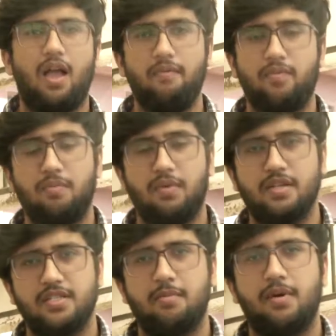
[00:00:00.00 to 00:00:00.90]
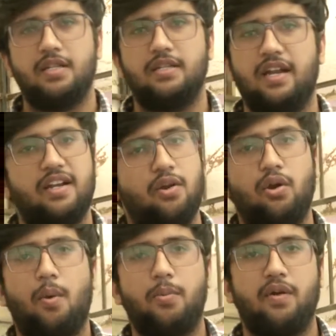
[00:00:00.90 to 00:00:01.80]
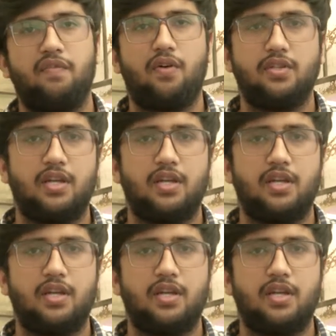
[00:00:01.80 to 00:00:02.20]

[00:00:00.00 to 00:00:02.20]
I'm from Ghaziabad and I did not opted for